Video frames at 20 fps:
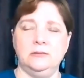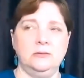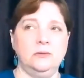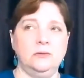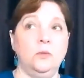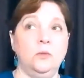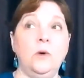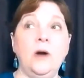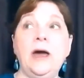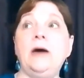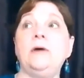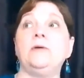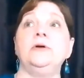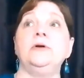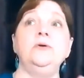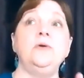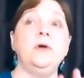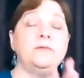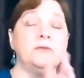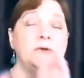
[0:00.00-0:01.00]
wow, are
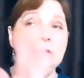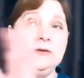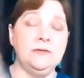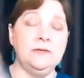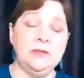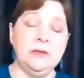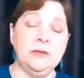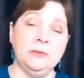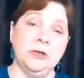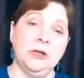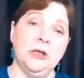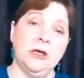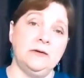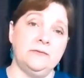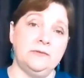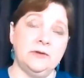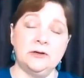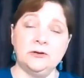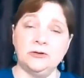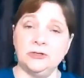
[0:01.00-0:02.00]
you ever giving them a lot
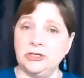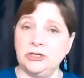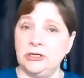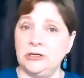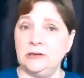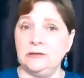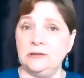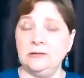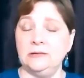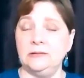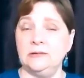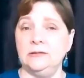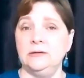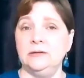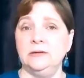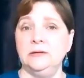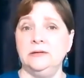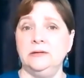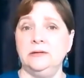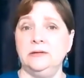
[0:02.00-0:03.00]
of energy?
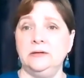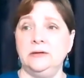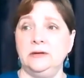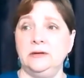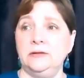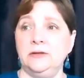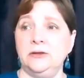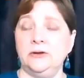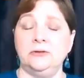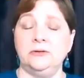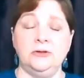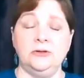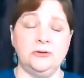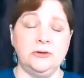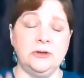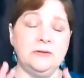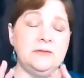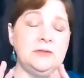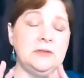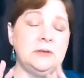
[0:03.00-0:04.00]
You're
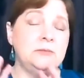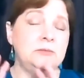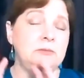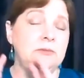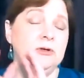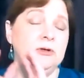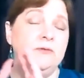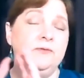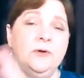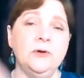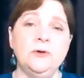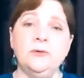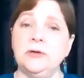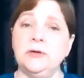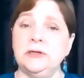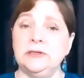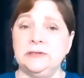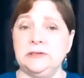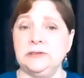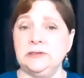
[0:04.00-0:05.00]
giving them your
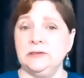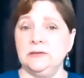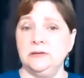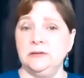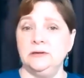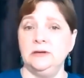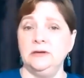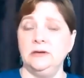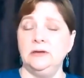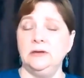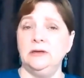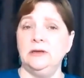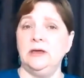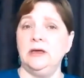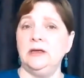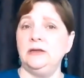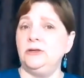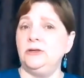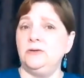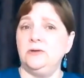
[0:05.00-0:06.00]
focus,
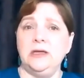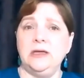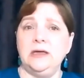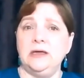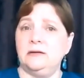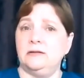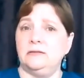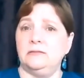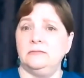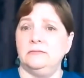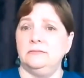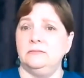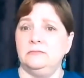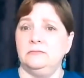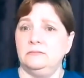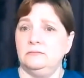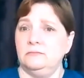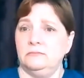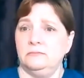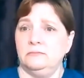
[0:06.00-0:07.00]
and you can't
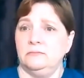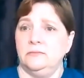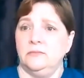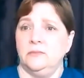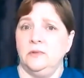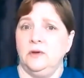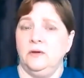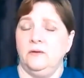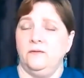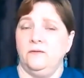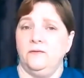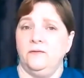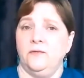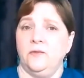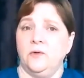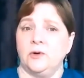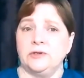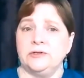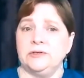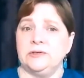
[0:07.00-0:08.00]

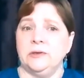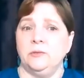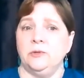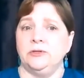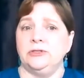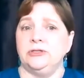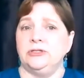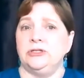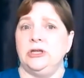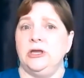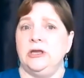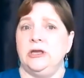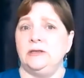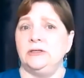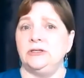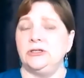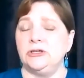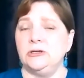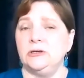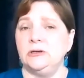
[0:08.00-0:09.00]
force someone to
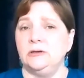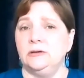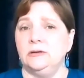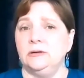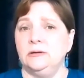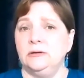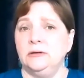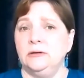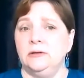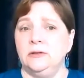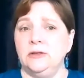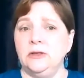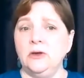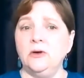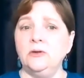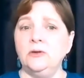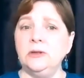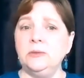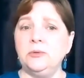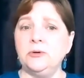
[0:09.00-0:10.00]
change. The
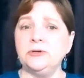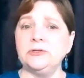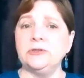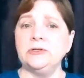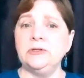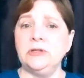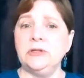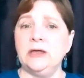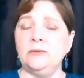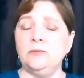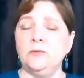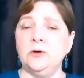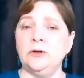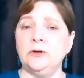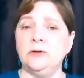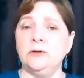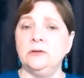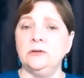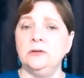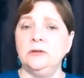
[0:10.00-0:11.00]
only person that
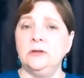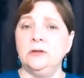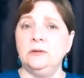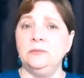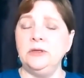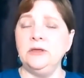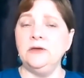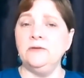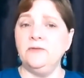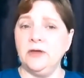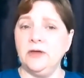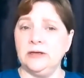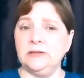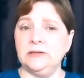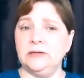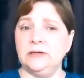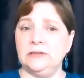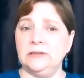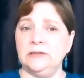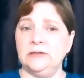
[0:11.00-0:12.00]
will be
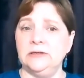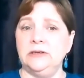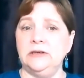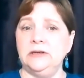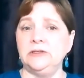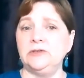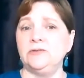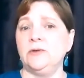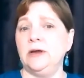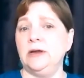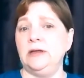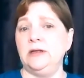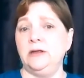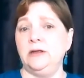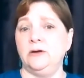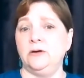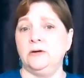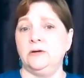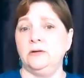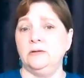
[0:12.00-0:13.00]
affected is right
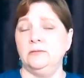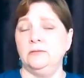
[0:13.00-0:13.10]
here.